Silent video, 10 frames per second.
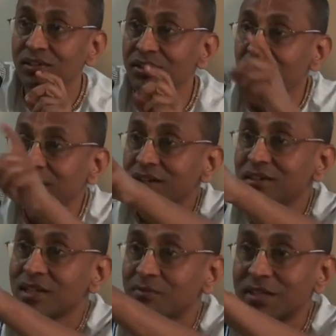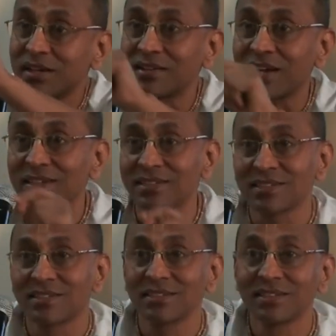Here some other
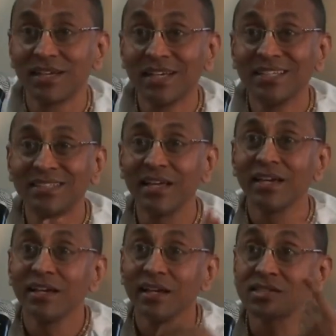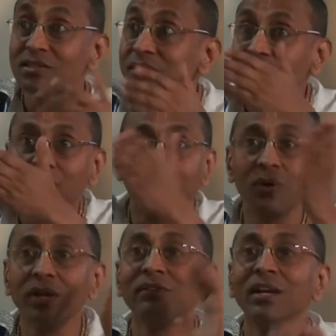tax. See, how
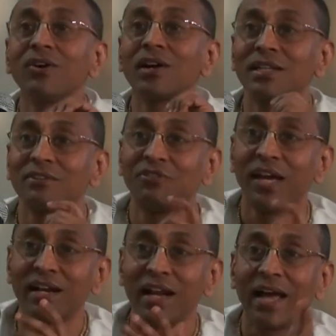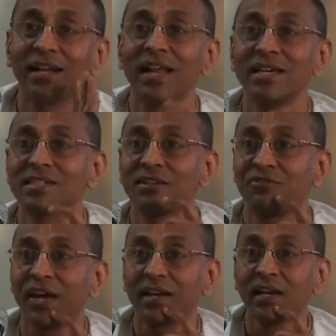he will look at the fair and analyze the
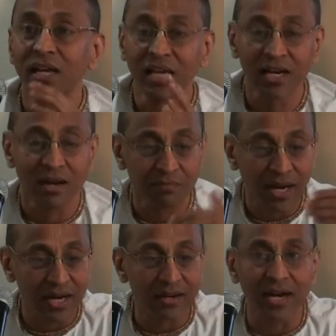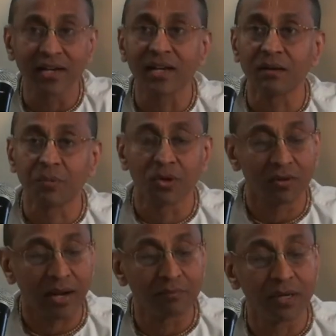fair. He'll come back and write a report.
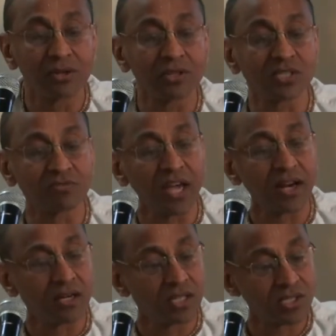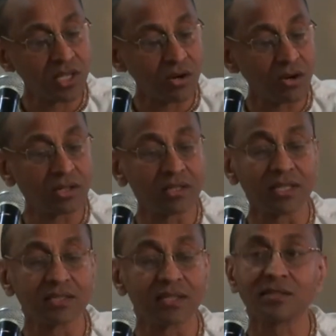I've been to this fair and these are all the
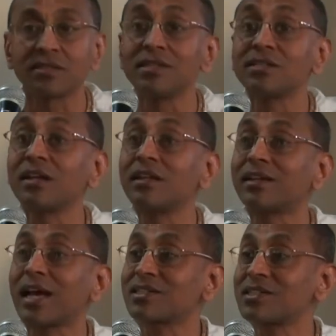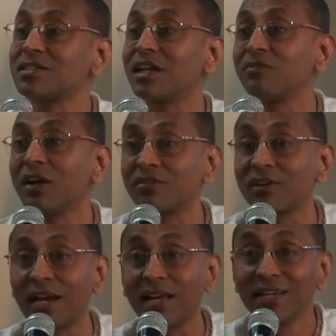things, these are the taxes that we have to
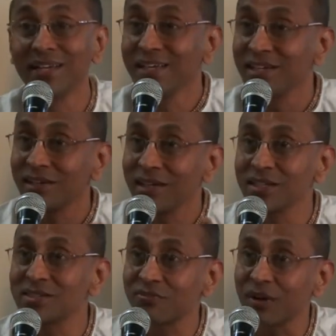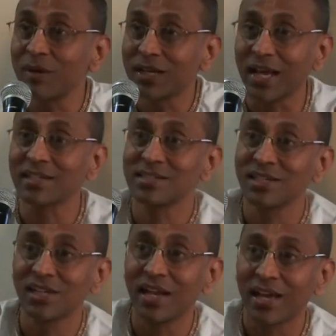collect. From a
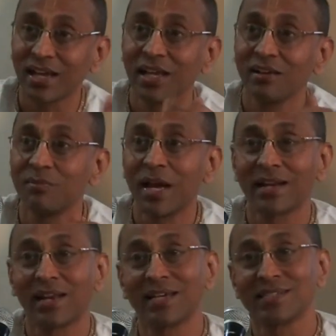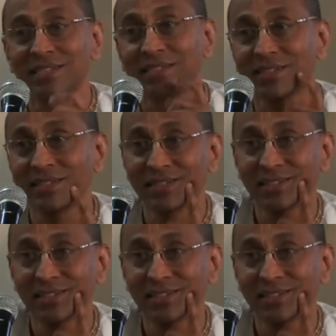taxation angle, he'll be analyzing.